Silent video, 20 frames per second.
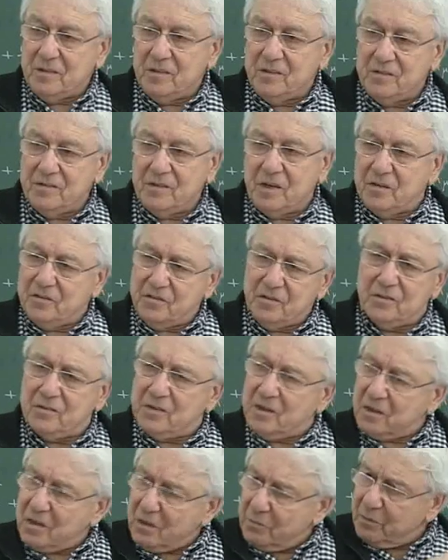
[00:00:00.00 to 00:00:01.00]
These tensors
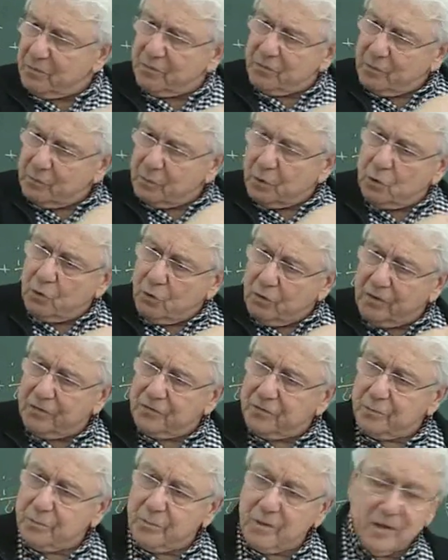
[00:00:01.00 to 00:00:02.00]
are coming from the
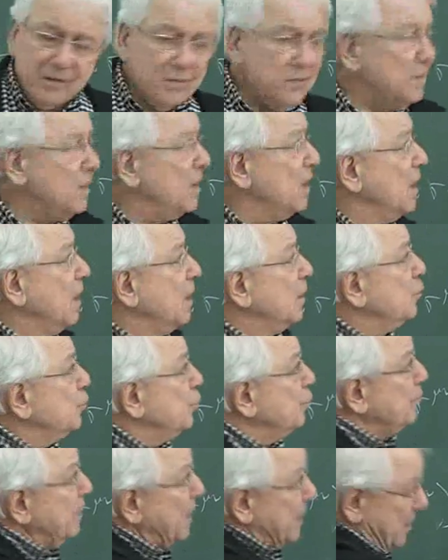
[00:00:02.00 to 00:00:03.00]
Lorentz space
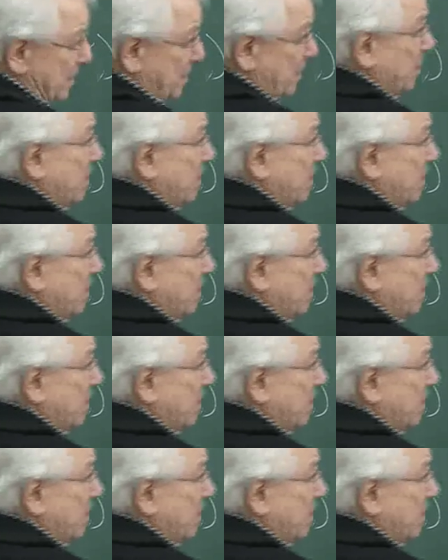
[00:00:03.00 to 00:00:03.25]
to make